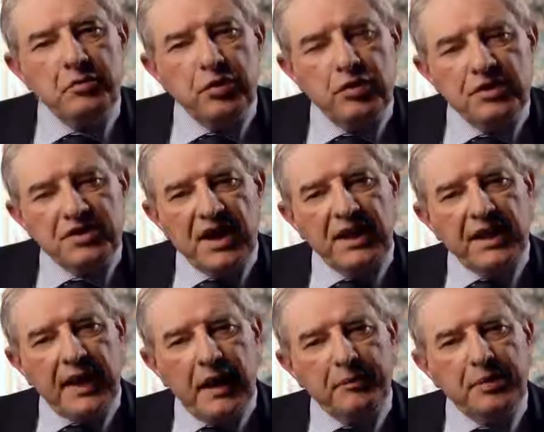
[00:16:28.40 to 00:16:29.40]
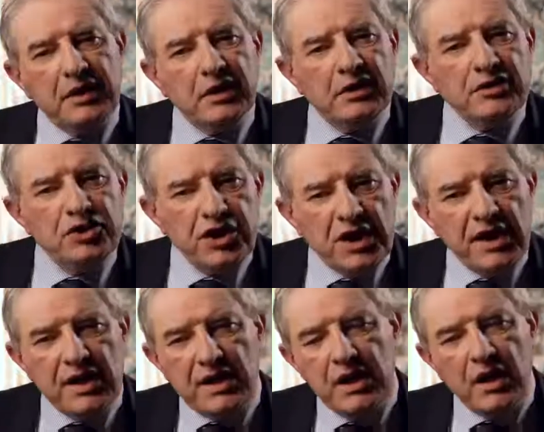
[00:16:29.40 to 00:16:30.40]
put a capital
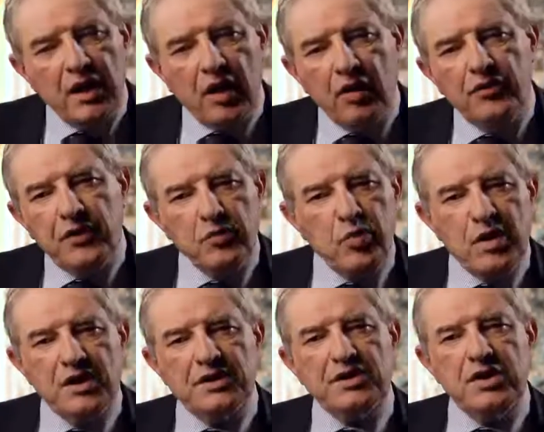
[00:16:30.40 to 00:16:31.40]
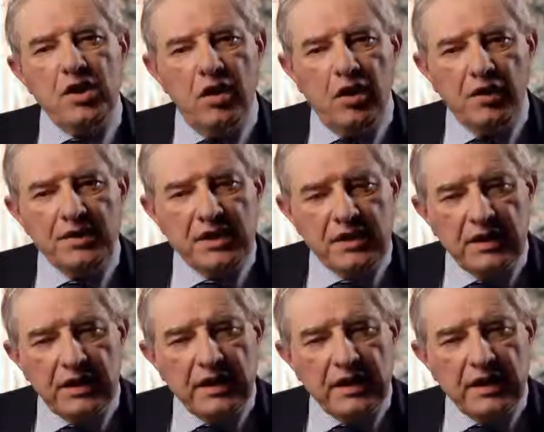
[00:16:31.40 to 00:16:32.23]
G on the word God,